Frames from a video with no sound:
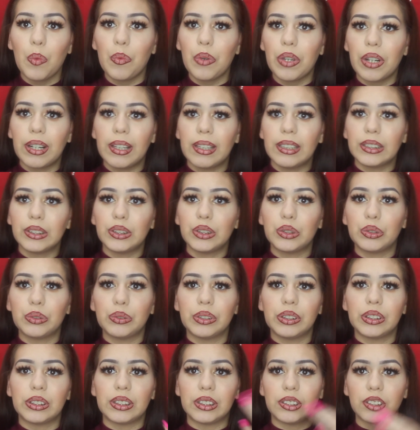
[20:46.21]
what I like to do
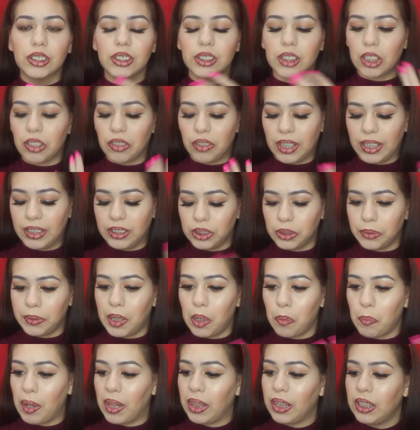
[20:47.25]
is these little lines
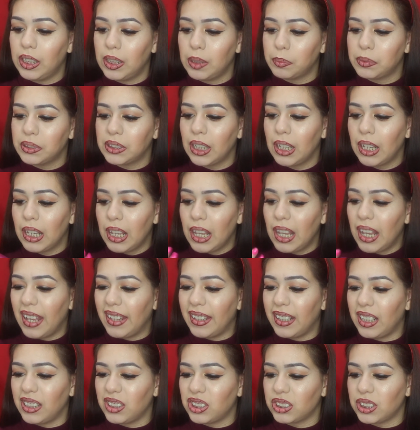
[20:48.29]
around the lip, and
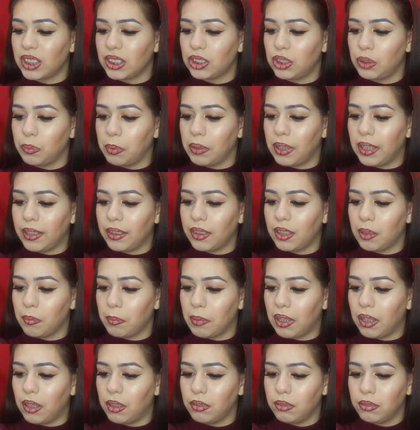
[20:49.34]
then I just like to blend them
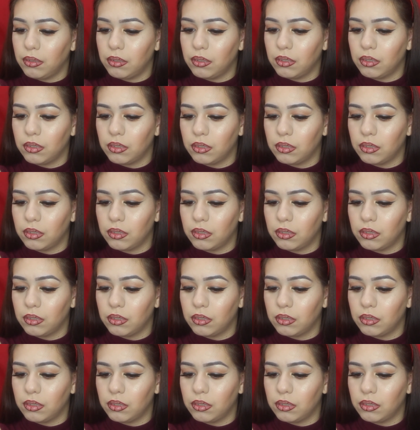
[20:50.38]
out.